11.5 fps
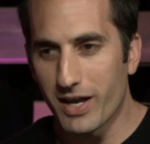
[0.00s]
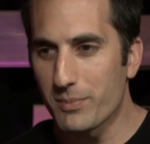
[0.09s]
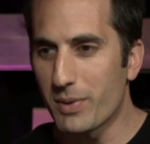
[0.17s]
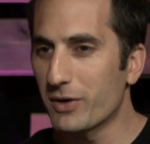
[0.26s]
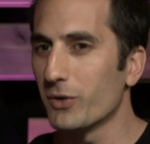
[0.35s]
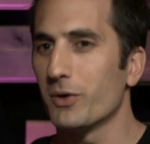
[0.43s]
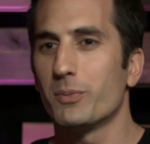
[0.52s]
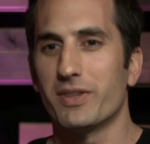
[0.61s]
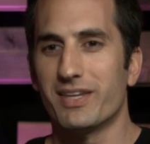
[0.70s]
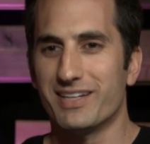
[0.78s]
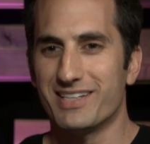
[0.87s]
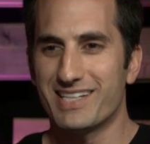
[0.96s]
up, I grew up
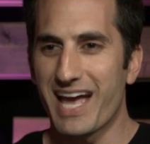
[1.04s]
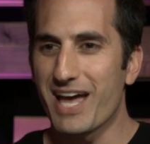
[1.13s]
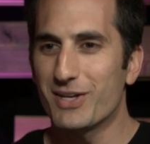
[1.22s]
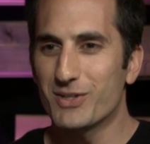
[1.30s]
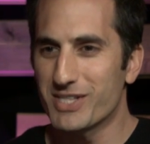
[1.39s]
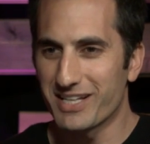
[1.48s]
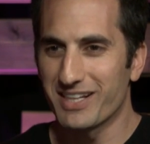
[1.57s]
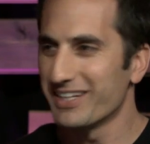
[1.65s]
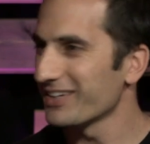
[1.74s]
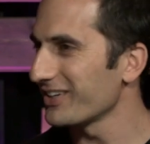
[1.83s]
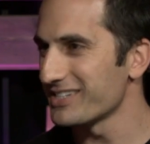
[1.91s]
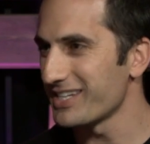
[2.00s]
with a dad who's a
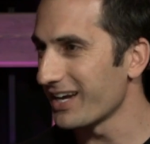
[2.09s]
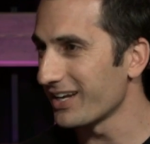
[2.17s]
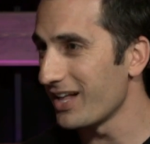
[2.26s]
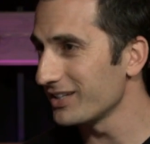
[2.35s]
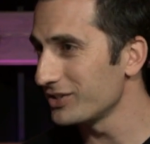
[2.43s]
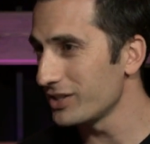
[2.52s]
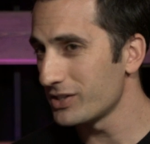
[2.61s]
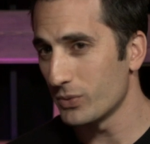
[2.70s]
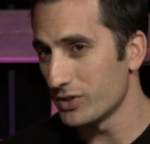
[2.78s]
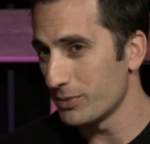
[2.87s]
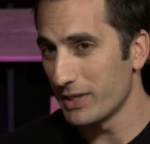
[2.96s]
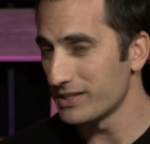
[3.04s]
clinical psychologist,
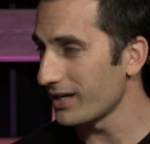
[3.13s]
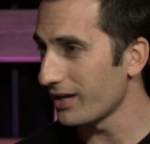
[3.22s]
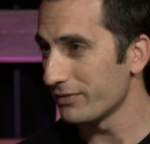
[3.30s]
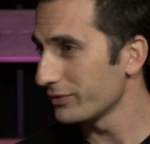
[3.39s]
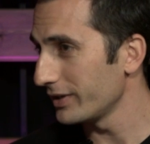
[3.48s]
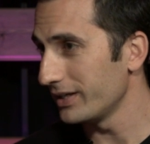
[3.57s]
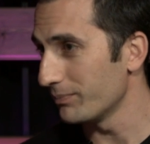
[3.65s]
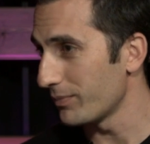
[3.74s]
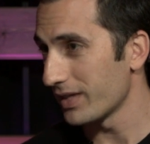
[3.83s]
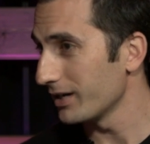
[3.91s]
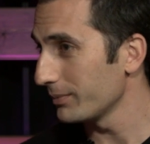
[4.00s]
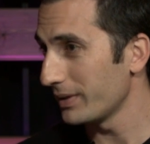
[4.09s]
which means I got free
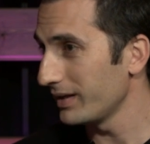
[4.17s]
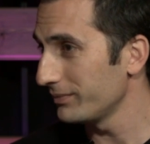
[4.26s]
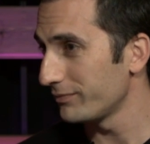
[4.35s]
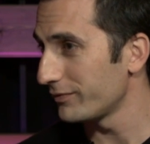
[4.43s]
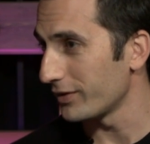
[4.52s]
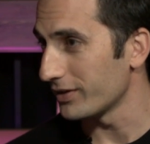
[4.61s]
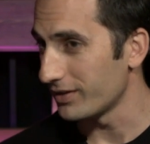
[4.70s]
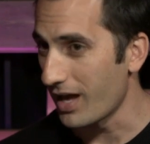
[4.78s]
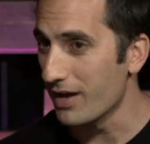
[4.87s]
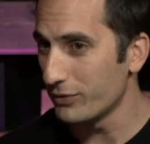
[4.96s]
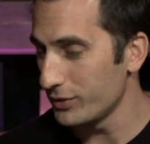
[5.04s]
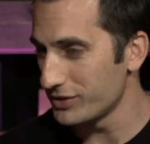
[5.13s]
therapy for
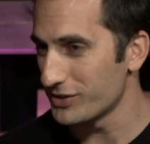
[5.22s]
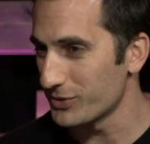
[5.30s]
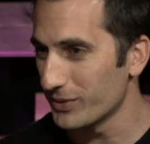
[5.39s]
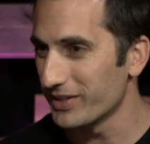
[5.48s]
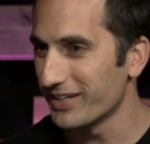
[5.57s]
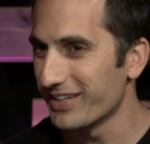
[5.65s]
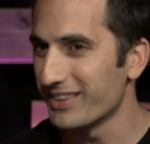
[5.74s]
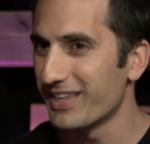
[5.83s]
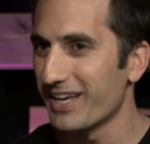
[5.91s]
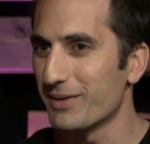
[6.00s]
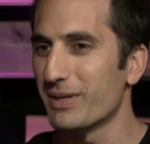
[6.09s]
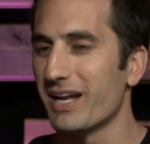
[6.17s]
life, which is a really good
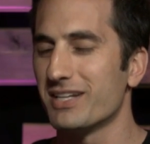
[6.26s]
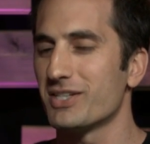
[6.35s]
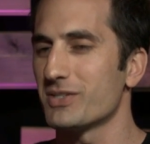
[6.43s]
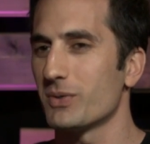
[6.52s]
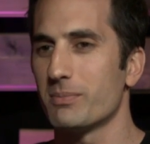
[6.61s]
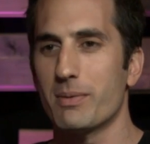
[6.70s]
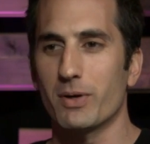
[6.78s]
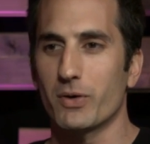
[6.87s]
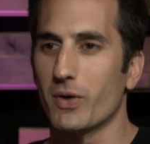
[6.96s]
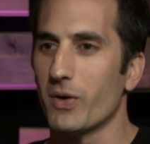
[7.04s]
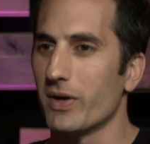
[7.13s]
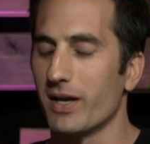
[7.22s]
thing. But I mm-hmm. just remember
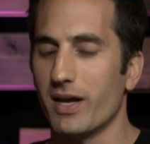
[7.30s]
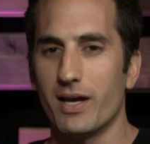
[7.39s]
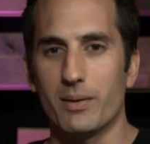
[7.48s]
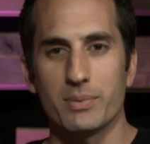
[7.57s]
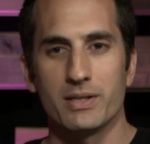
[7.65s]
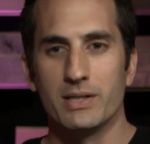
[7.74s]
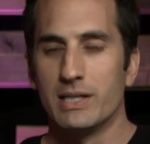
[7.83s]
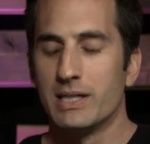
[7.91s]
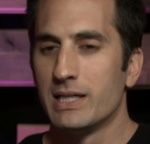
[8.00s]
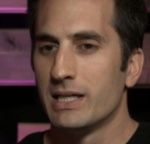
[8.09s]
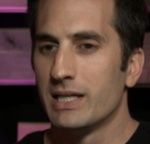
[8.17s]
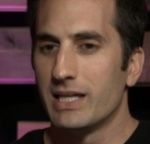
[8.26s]
growing up,
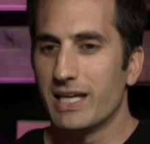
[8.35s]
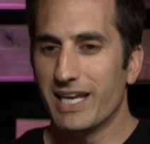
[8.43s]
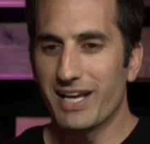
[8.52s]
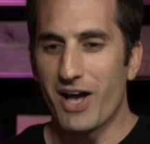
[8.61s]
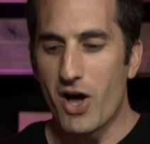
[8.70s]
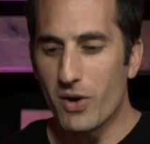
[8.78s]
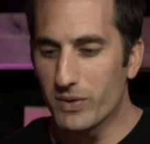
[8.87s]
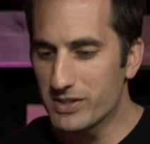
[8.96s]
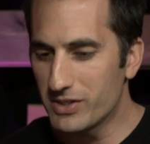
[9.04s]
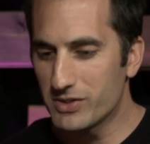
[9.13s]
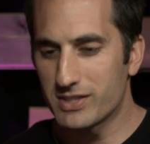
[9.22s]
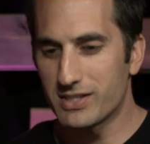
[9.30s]
he
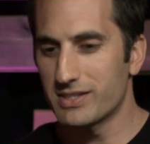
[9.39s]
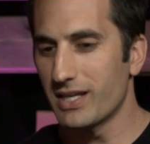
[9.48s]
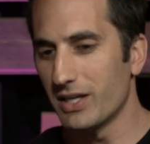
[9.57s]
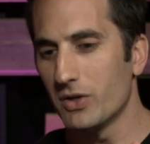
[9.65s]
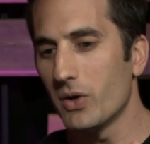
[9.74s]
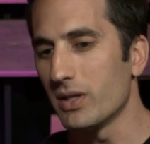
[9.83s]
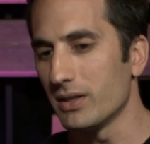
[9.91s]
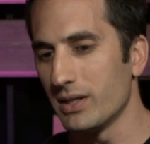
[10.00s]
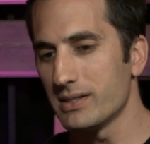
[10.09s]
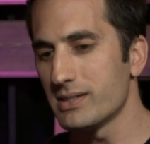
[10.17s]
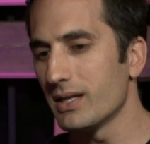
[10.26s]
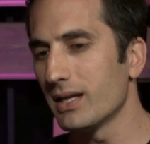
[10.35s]
always used to say, you know what,
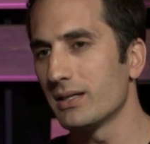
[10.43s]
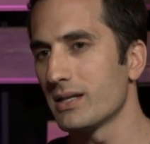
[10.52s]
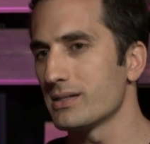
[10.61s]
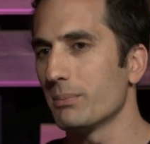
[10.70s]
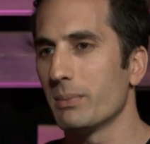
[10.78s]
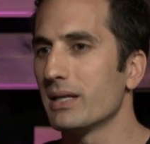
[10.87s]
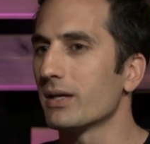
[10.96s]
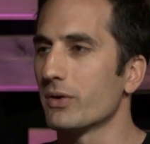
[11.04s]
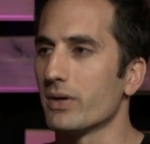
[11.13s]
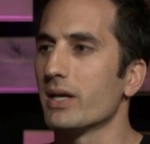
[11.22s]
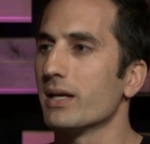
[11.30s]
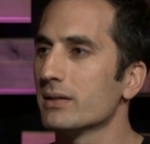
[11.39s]
listening doesn't mean
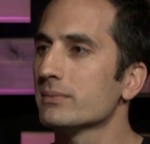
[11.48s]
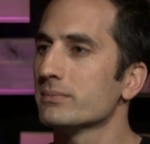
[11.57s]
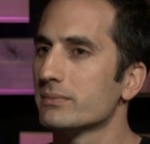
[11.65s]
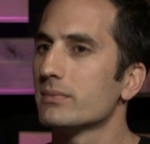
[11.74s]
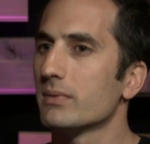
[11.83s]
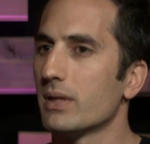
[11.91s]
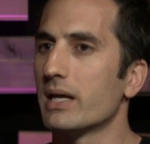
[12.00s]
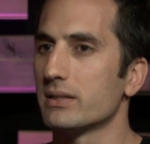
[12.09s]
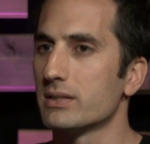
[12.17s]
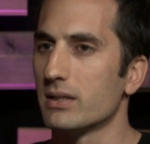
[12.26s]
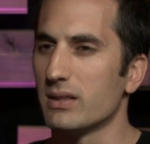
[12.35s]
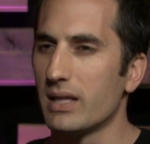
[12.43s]
agreeing. Like
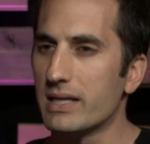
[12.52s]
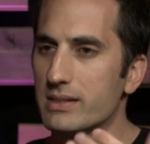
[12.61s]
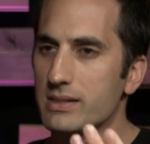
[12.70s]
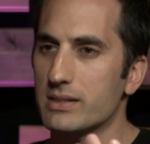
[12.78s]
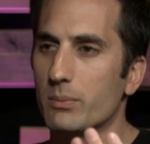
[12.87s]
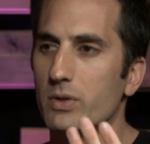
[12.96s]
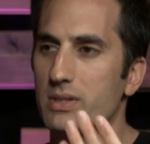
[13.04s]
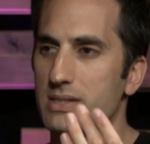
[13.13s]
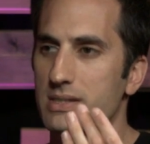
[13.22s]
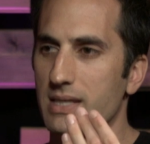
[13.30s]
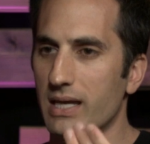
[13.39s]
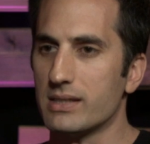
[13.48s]
to let someone
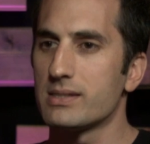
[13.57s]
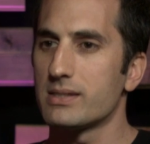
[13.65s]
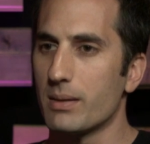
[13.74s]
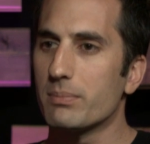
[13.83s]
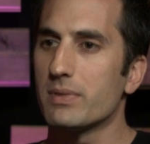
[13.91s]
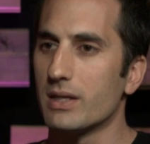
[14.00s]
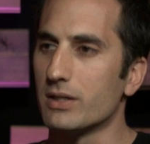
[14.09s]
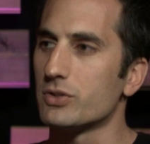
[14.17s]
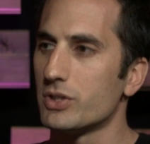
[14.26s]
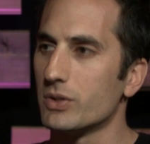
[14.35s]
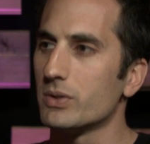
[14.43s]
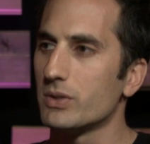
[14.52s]
say something
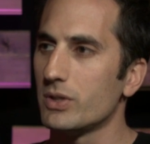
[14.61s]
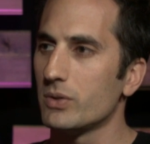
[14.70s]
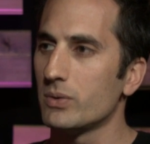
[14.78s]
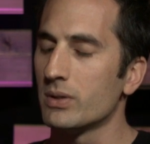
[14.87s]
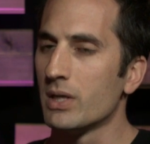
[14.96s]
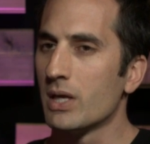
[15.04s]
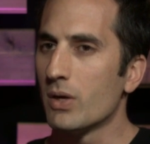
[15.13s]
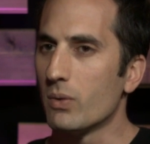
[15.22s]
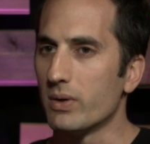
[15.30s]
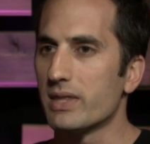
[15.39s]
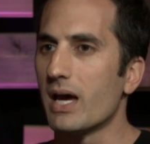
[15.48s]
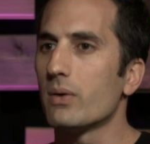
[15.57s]
to you
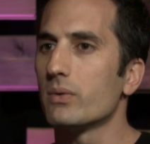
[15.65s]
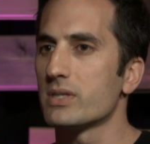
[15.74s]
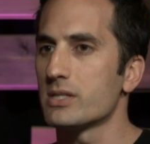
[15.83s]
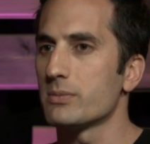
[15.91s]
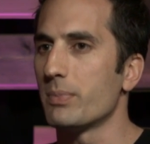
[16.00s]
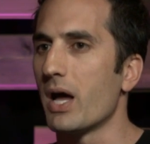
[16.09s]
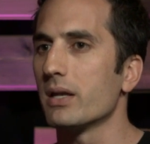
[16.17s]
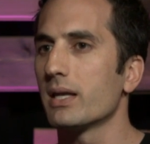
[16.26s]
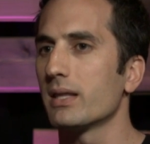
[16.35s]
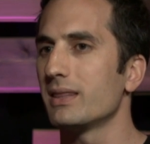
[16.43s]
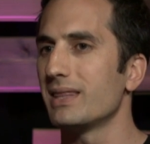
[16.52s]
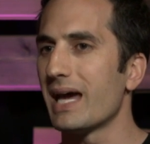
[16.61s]
without
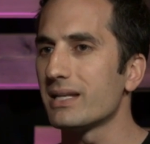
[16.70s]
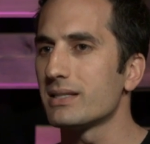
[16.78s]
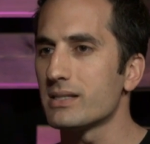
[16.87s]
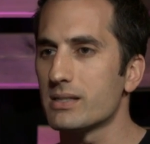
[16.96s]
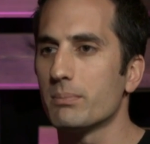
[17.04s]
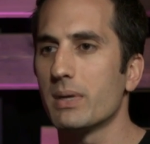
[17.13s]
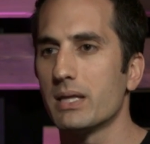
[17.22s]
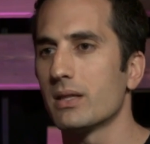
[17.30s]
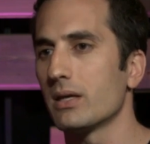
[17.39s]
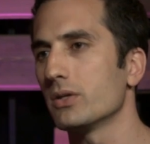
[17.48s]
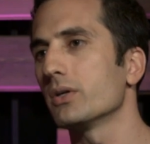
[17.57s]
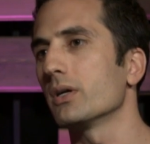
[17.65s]
responding, that doesn't mean
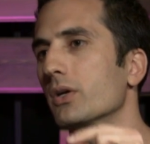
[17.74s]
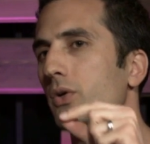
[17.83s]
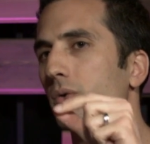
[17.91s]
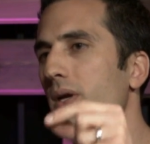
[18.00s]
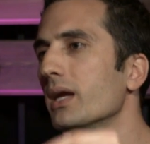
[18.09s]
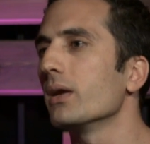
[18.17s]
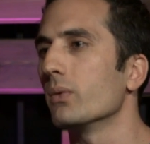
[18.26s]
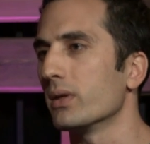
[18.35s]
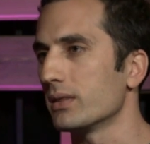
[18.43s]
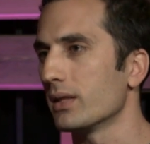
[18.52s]
that you're agreeing with